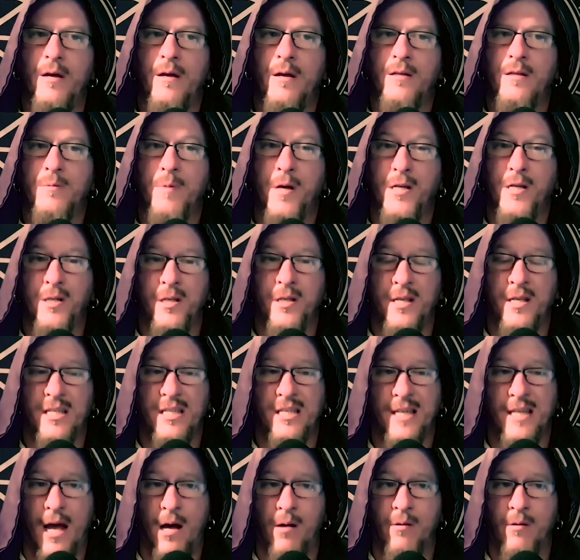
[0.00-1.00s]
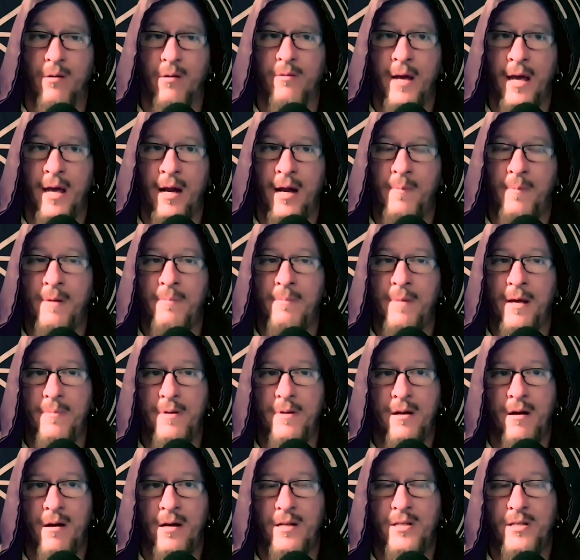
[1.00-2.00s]
especially in the South, man. I mean, maybe
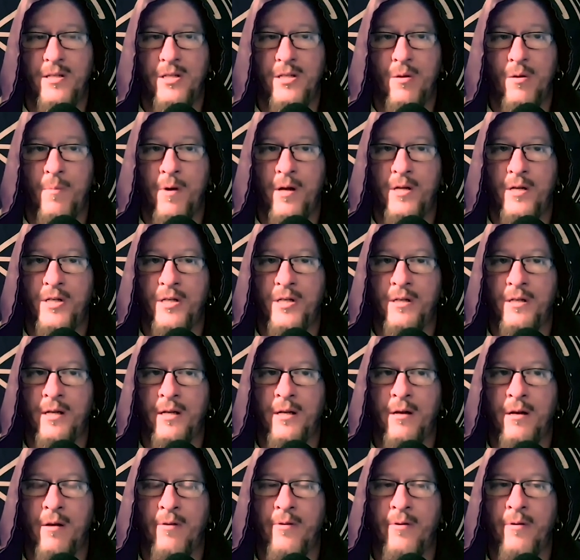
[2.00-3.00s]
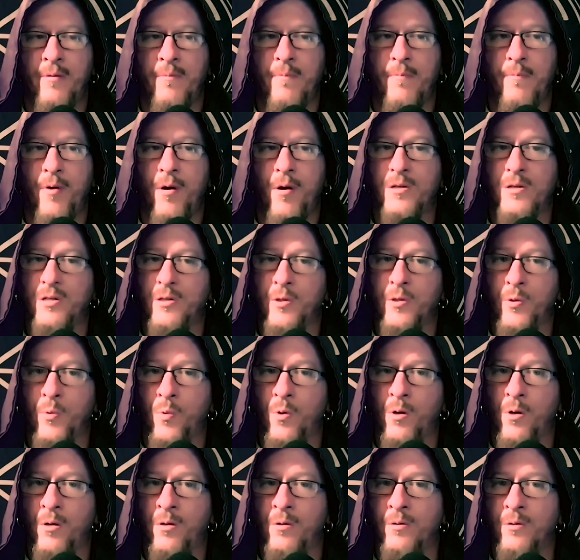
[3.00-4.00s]
not so much in, in other parts of the
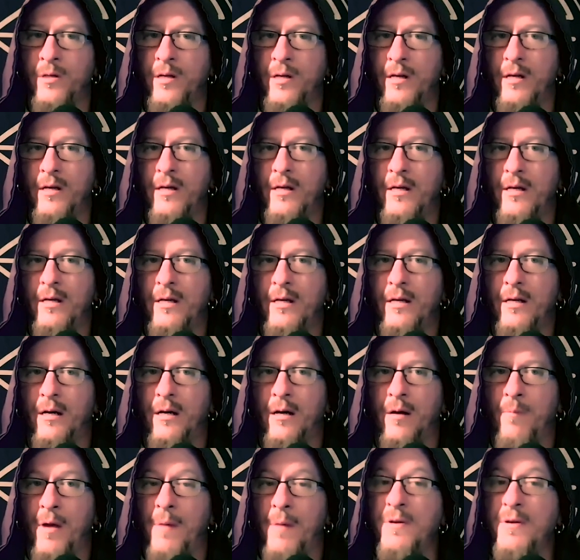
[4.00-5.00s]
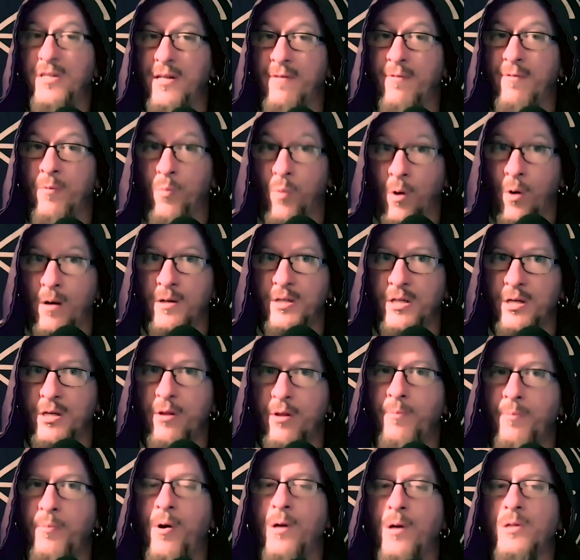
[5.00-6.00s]
world. Uh, maybe it's even worse in
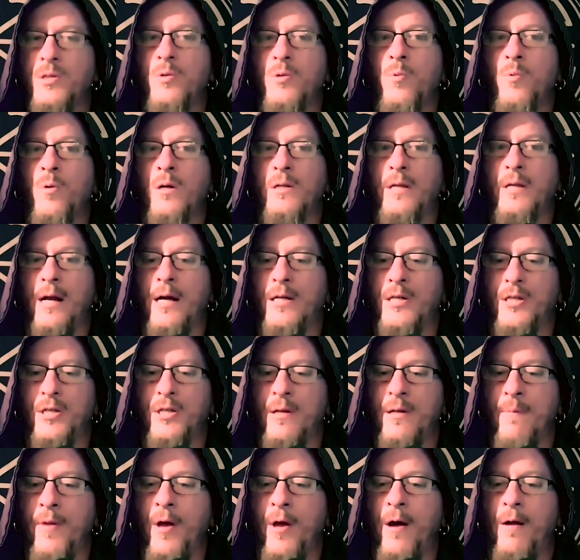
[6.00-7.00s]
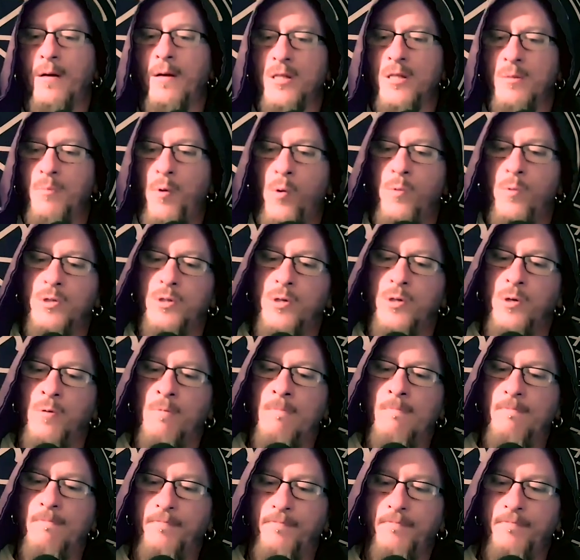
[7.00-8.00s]
other parts of the world that I just am not exposed to.
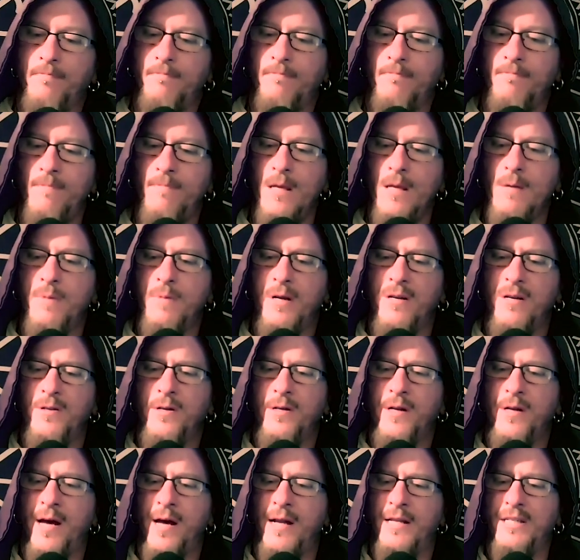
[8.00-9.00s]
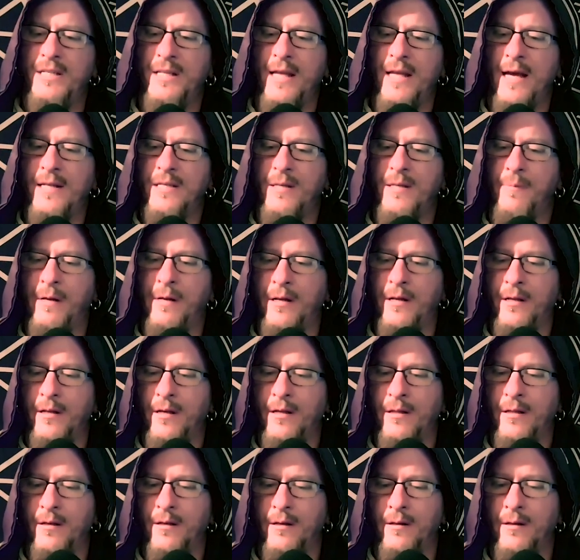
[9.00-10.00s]
But here in the United States, I mean, in,
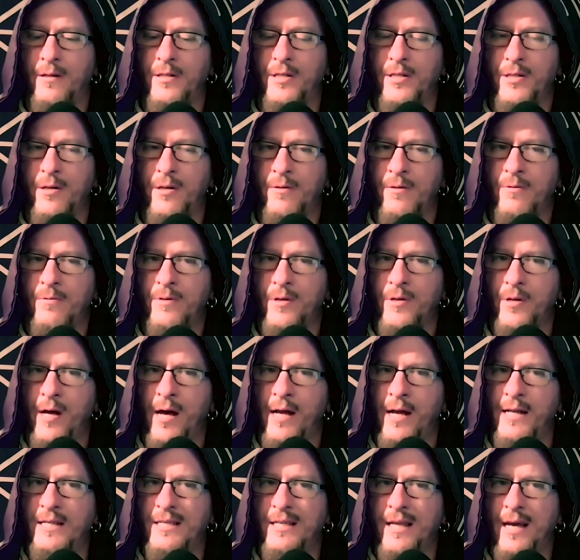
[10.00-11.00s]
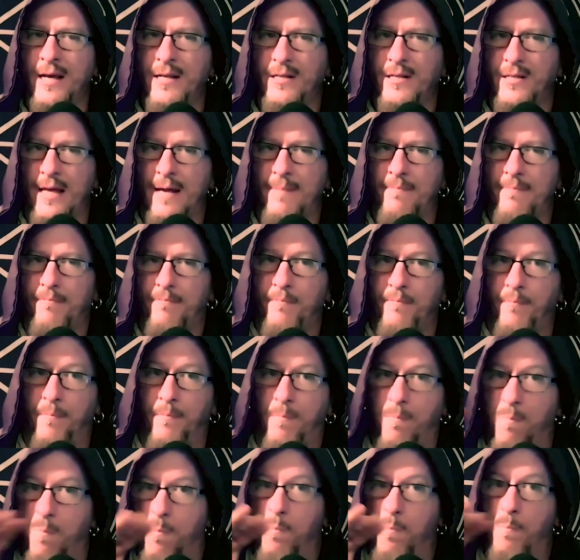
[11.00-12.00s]
in, in the Southern United States, that
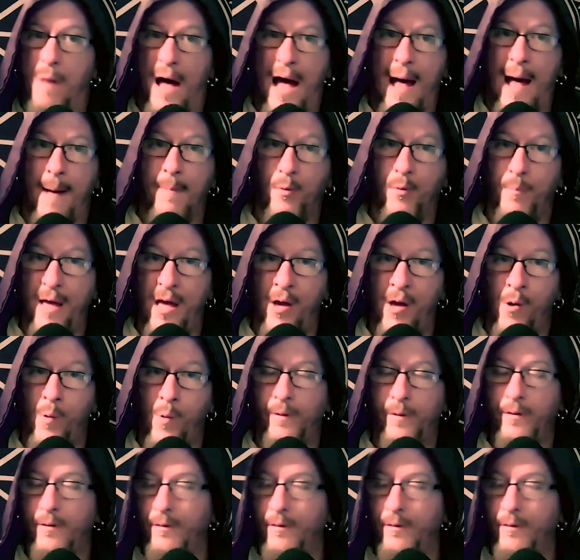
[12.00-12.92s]
Bible Belt,